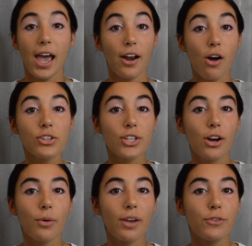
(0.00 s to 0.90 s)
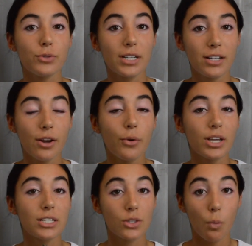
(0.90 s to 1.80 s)
And also, if you didn't
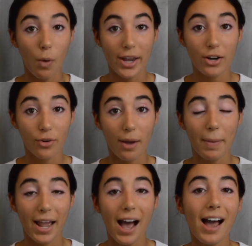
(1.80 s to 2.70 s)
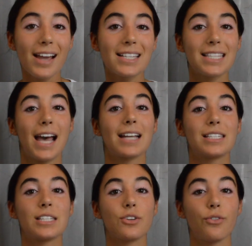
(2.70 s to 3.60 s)
notice the white around my eyes,
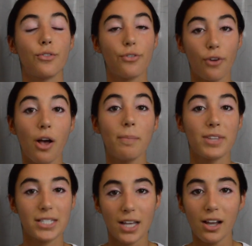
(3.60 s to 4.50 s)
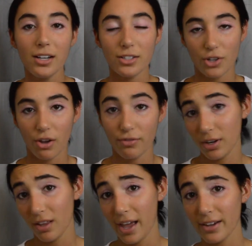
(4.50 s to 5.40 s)
that's from the sun. It's called
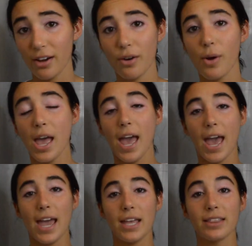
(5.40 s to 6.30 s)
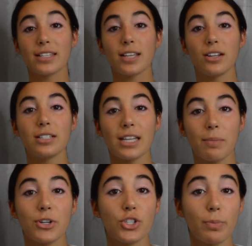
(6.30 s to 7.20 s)
vitiligo, and the sun
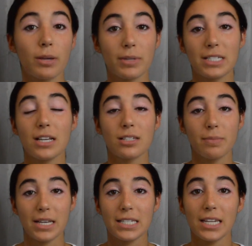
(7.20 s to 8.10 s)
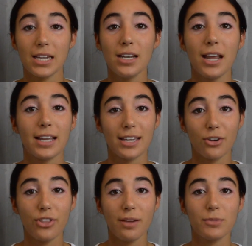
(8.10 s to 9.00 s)
damaged the pigment cells in my skin and it
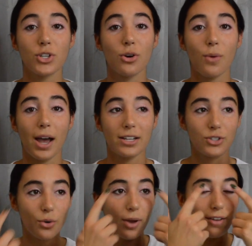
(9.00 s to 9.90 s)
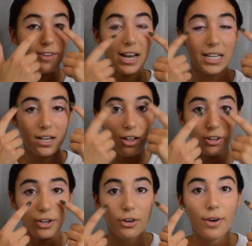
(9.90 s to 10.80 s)
killed them, so I don't have any
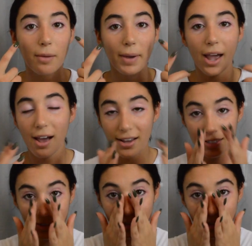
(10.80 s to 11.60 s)
color around my eyes.